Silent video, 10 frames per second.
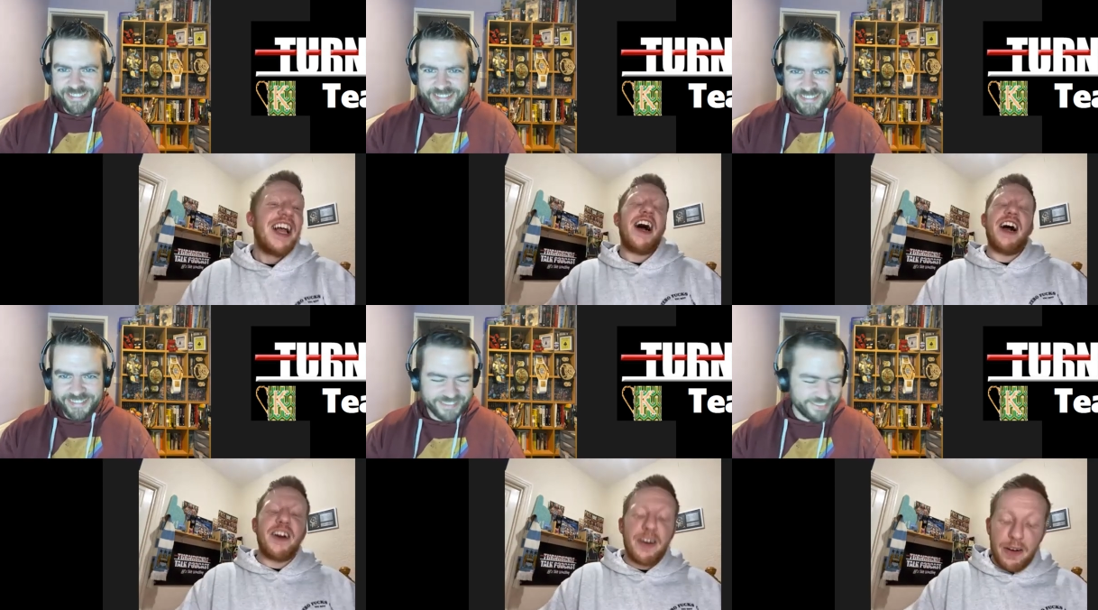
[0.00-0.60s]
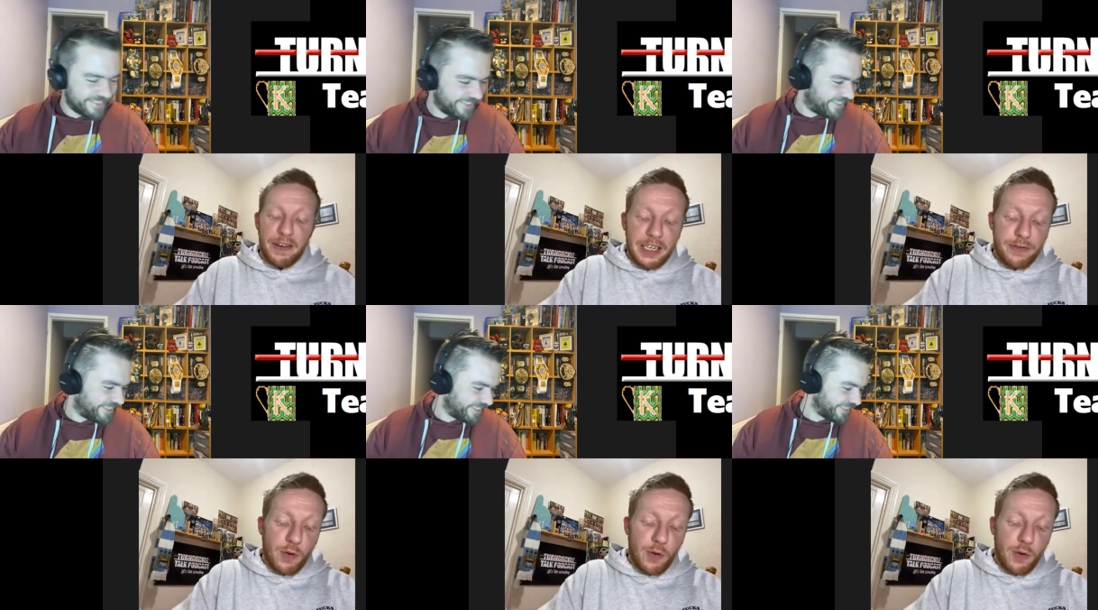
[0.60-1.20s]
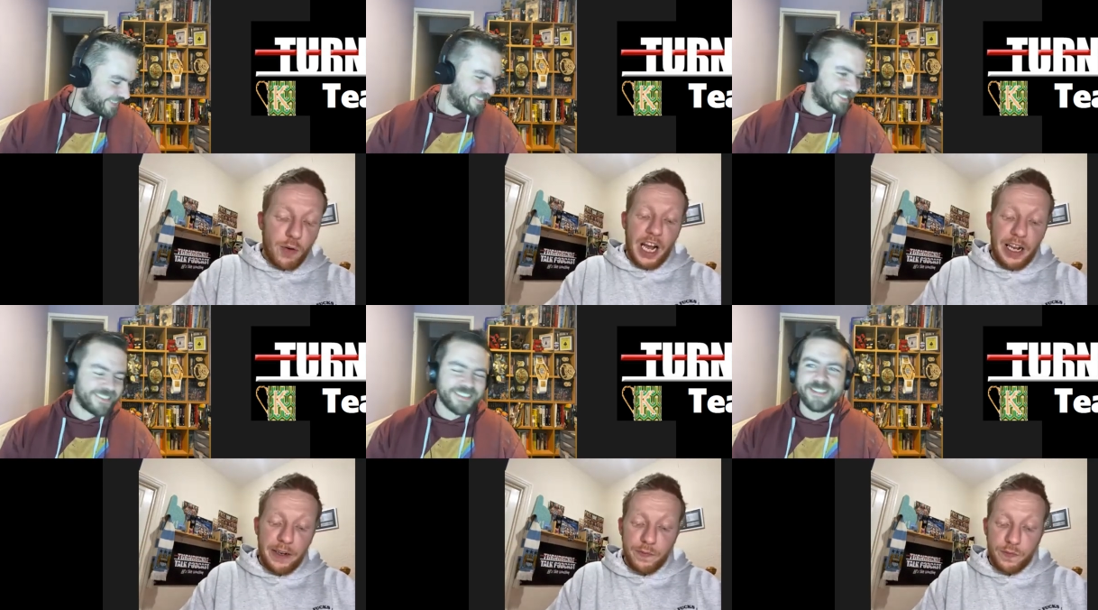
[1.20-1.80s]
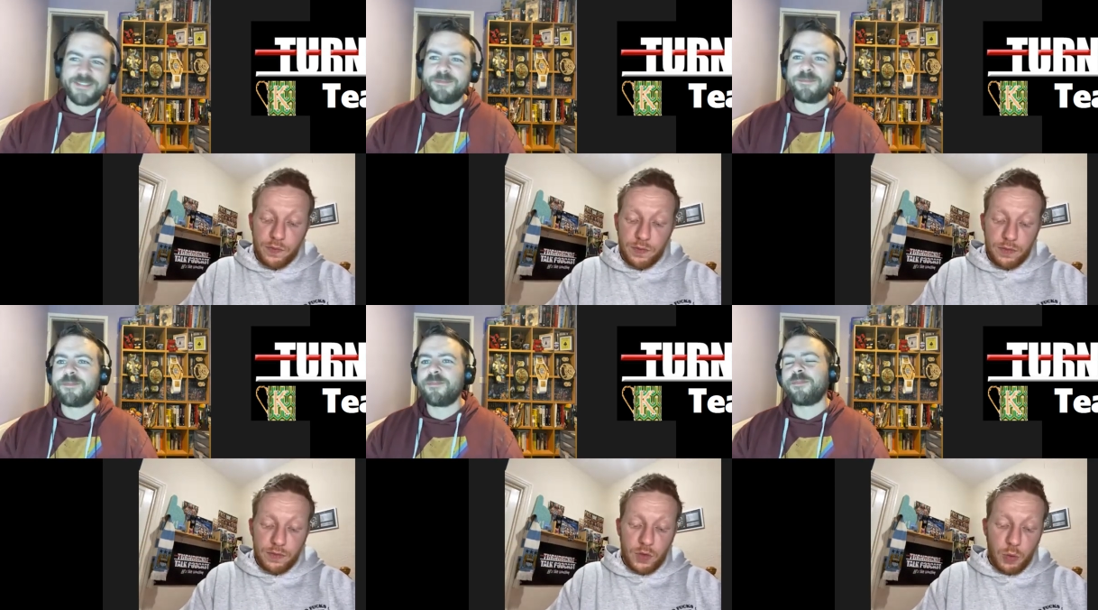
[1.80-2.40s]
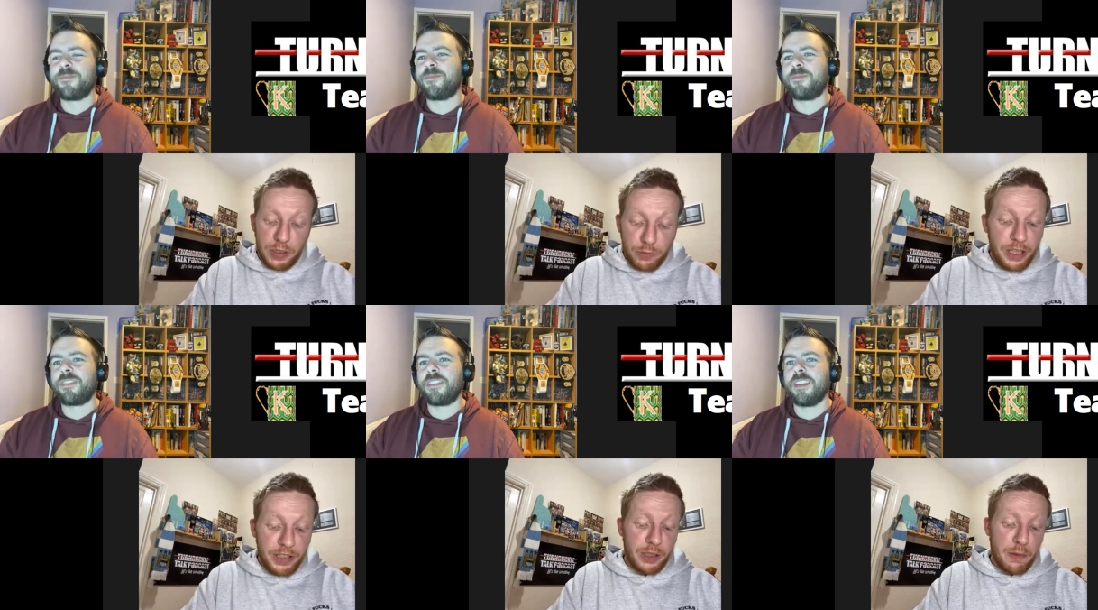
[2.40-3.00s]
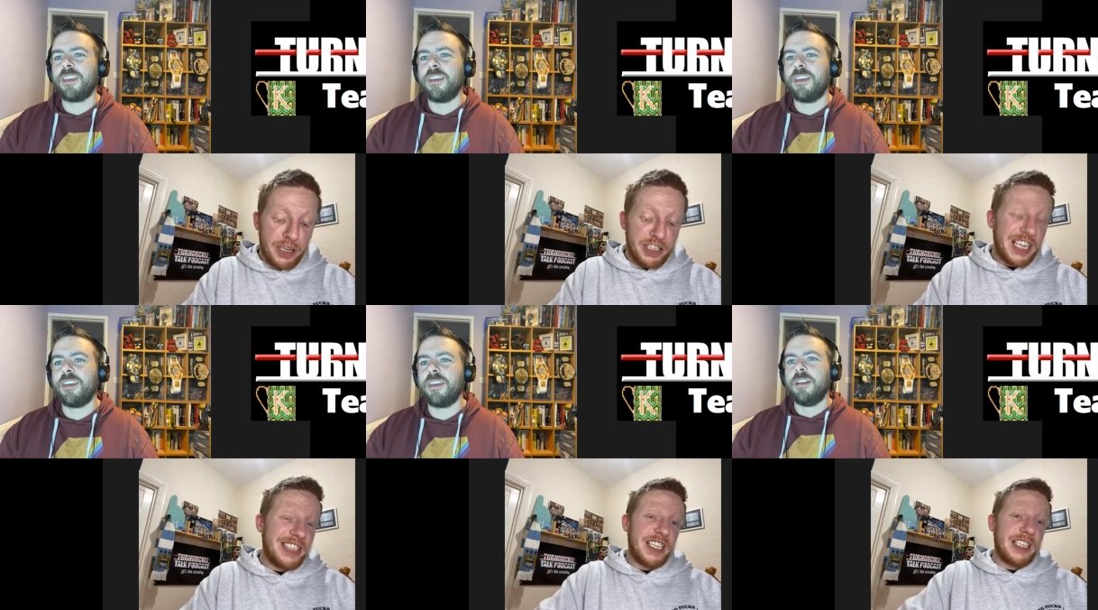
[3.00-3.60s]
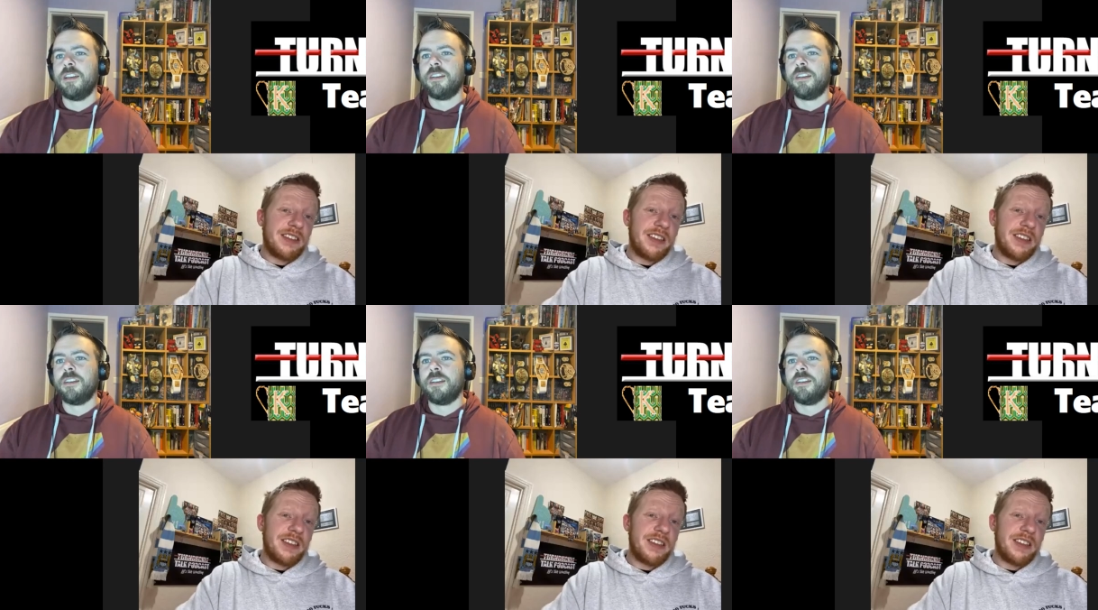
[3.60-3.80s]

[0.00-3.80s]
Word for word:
Speaker 1: uh, no, no, thank you for watching. Um, we really do appreciate it.